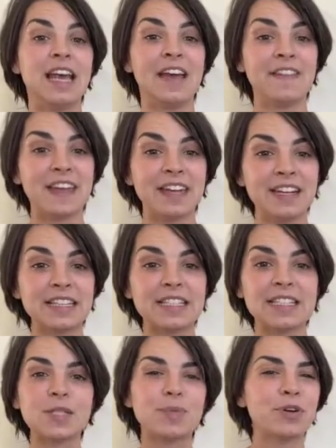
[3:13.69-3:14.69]
And then
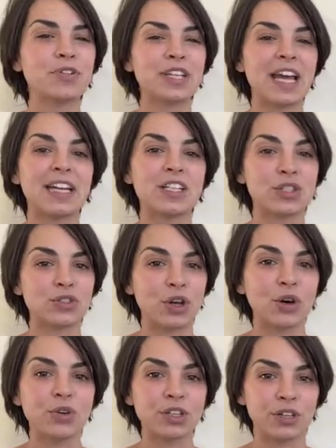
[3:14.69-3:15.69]
since progeCAD is
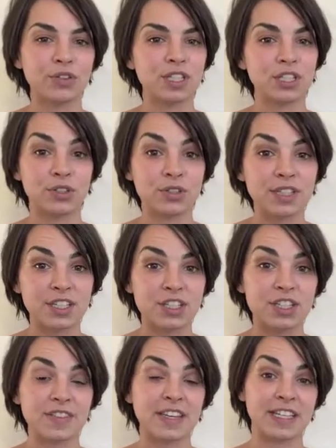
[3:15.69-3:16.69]
so close in usage
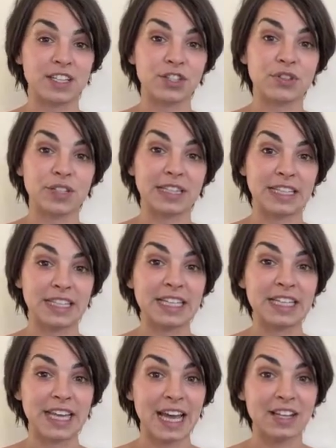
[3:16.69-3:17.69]
to the industry
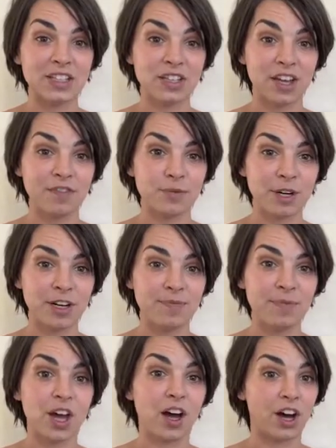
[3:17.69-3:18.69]
leading CAD software,
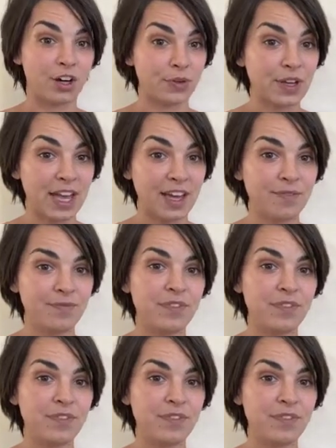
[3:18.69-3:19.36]
AutoCAD,